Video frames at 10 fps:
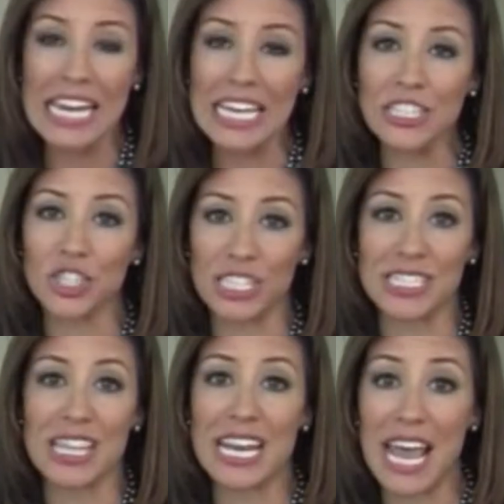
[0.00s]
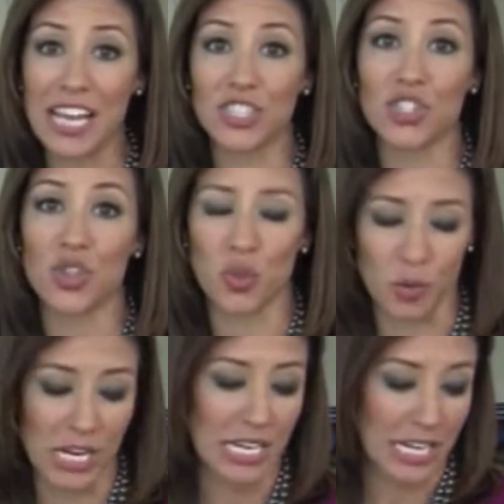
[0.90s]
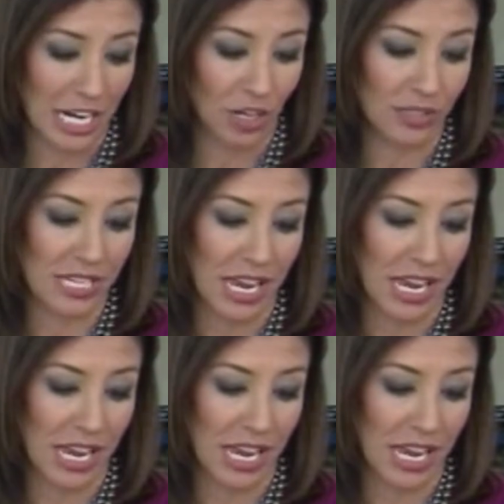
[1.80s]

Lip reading: in just the next 3 years.